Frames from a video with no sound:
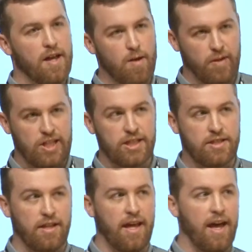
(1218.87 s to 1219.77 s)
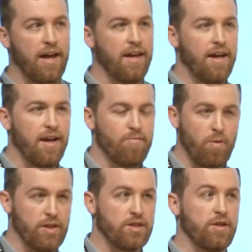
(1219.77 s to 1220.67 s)
And we tested that,
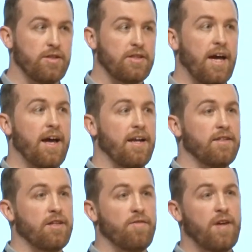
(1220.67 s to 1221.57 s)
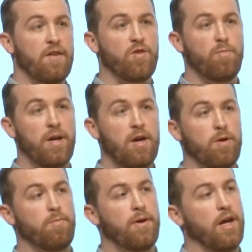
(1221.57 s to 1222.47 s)
but we just couldn't scale it. So for every beer
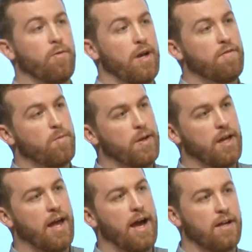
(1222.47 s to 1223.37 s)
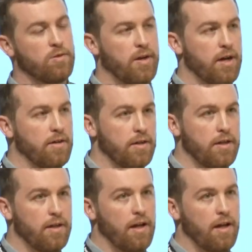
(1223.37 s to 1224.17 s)
we'd pick, we'd have to pick a card as well.